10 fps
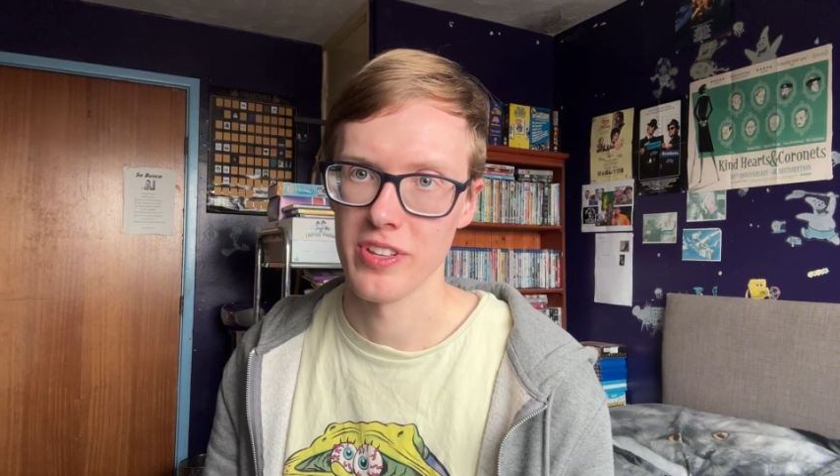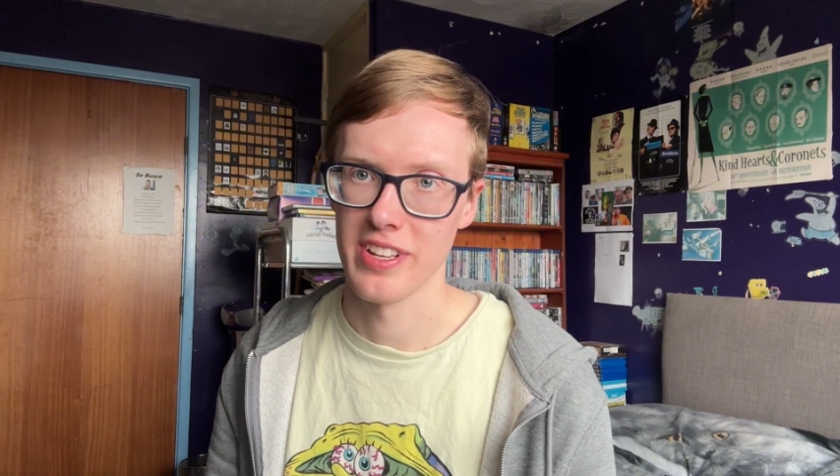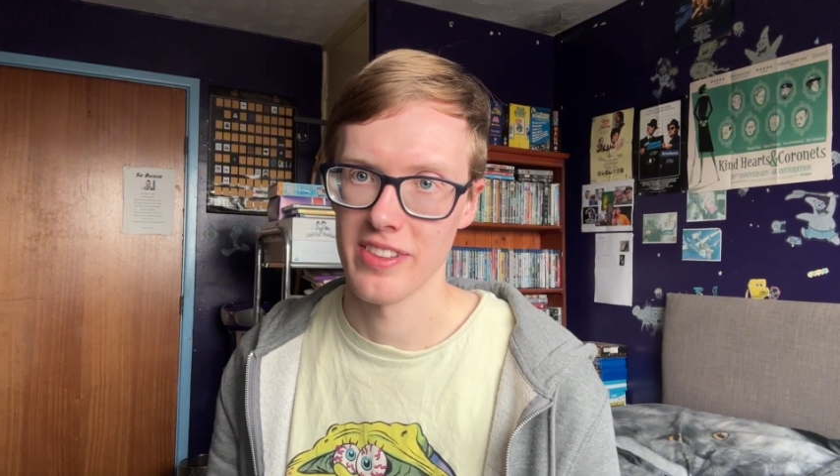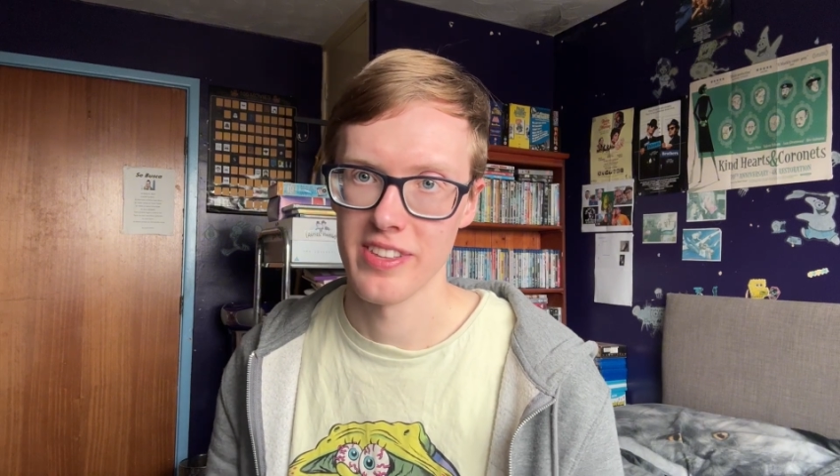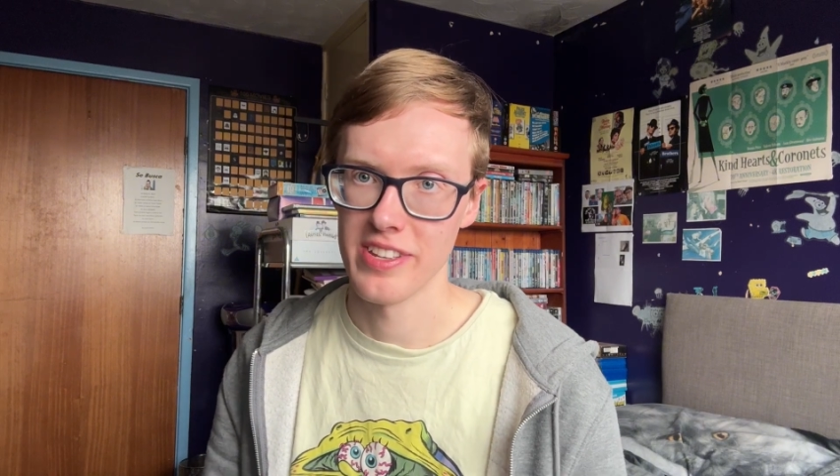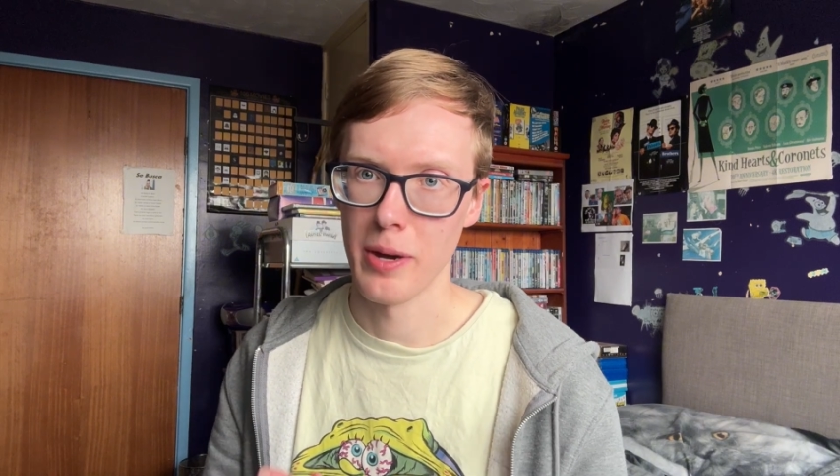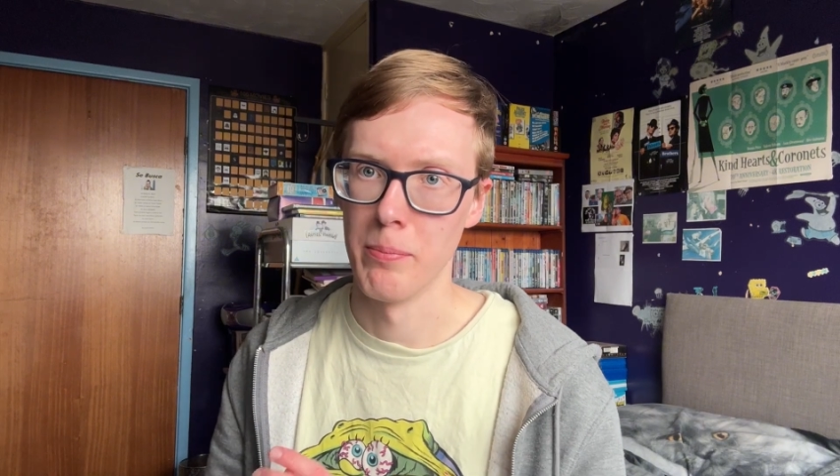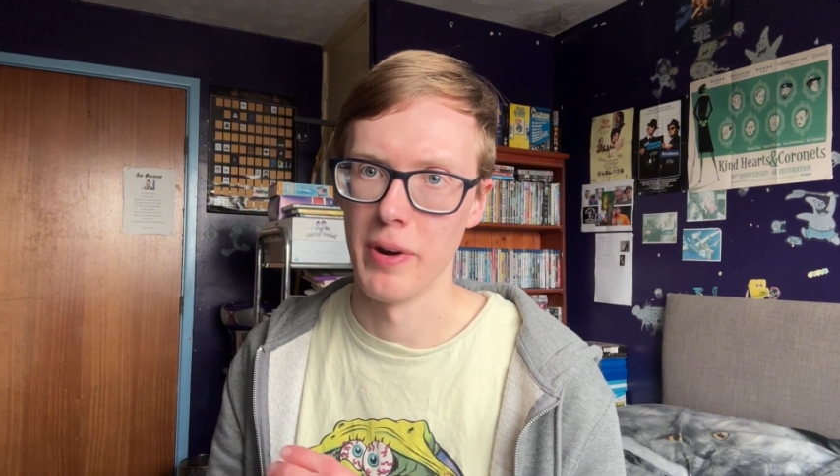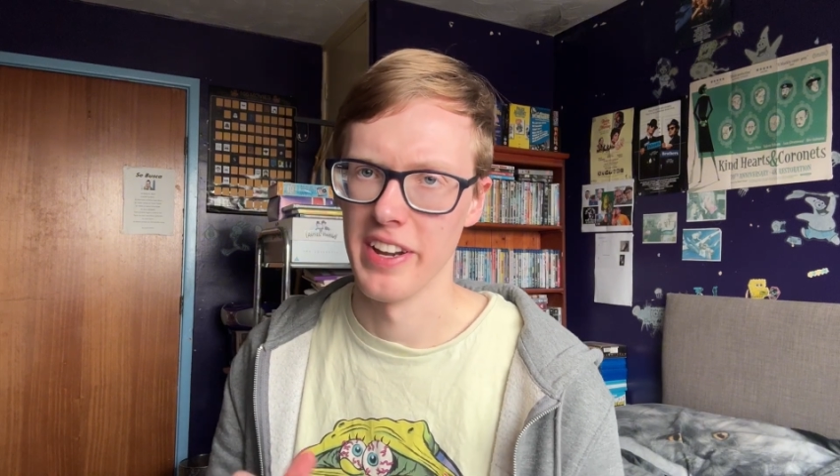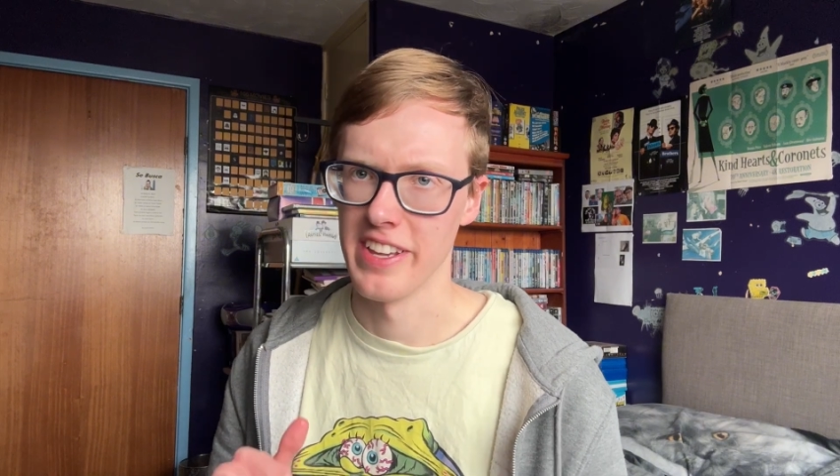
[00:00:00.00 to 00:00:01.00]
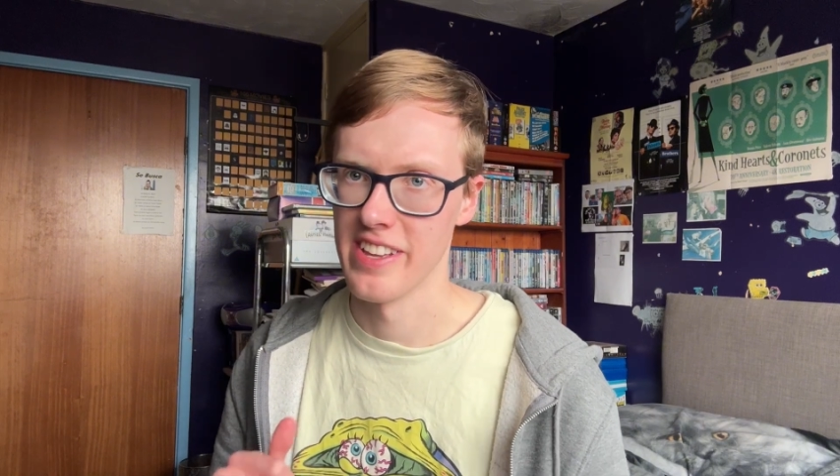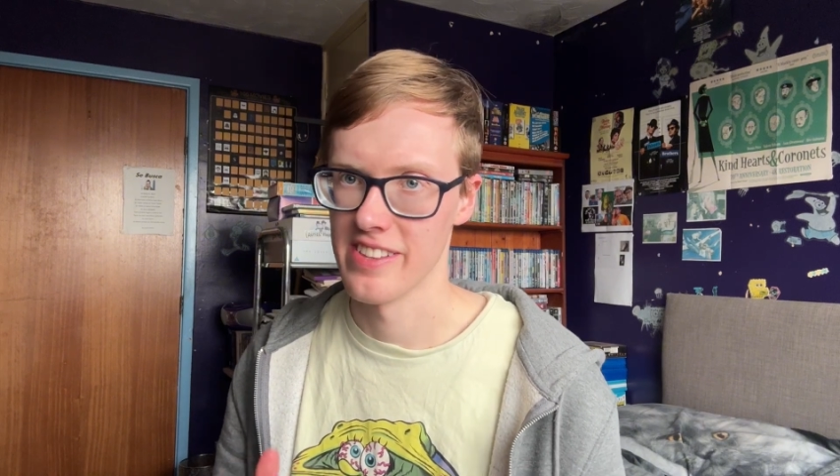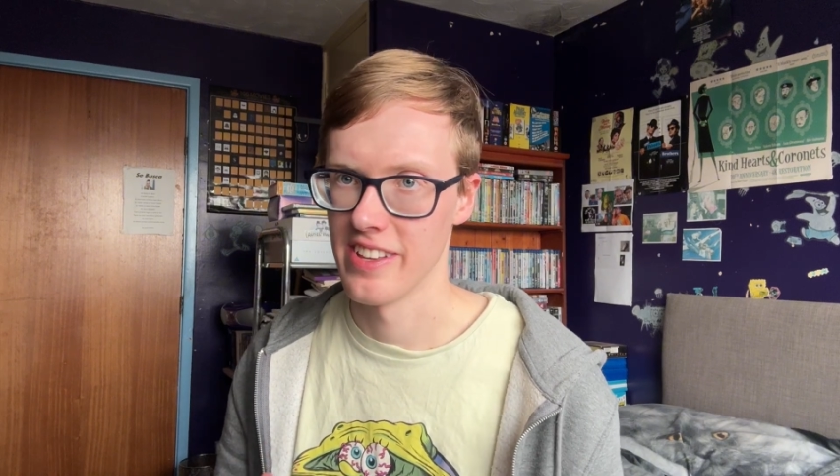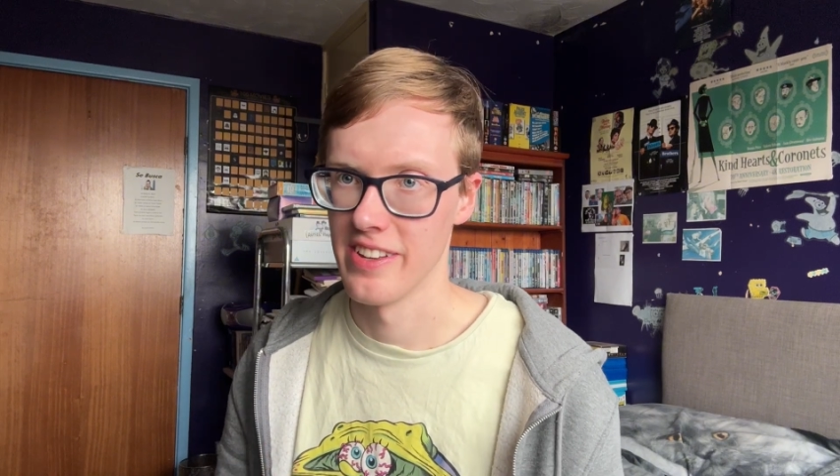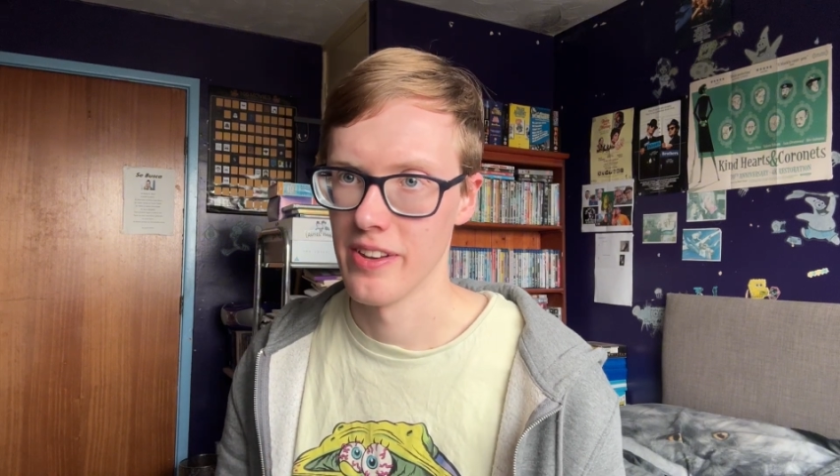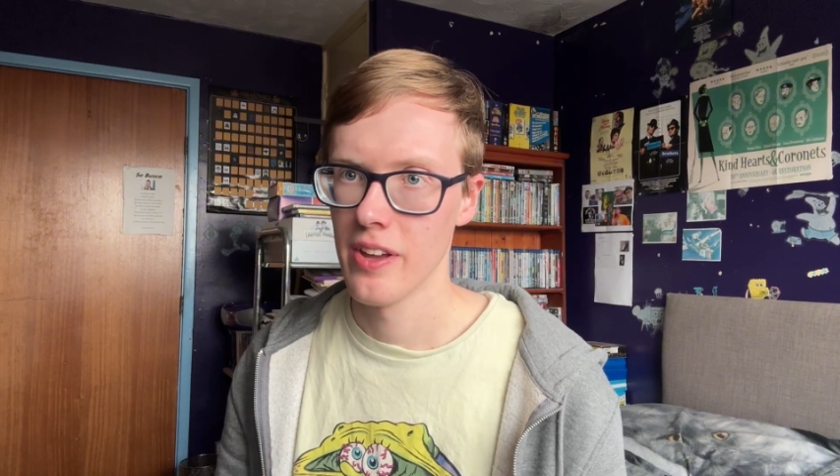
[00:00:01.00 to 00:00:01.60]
the Dumb Bunnies and